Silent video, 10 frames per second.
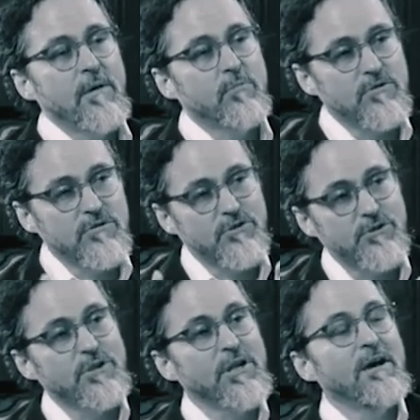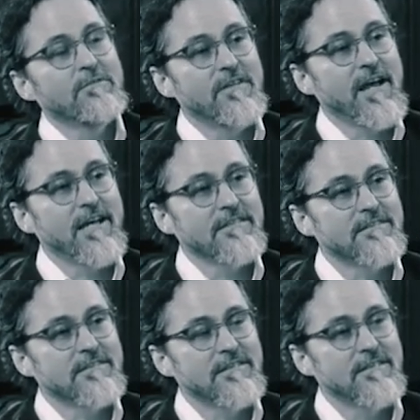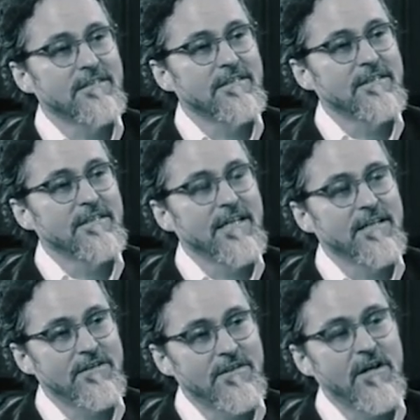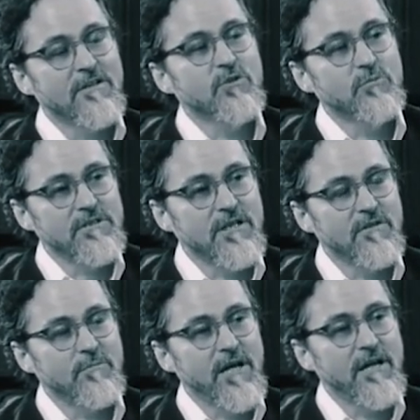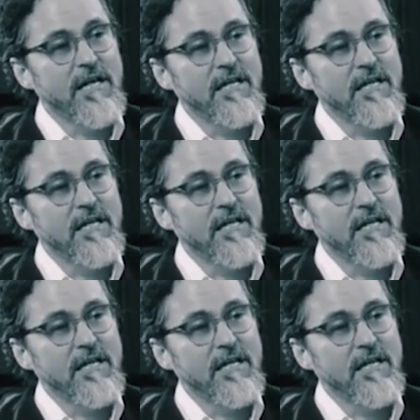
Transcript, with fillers: that person should not fast. And the doctor will tell them that.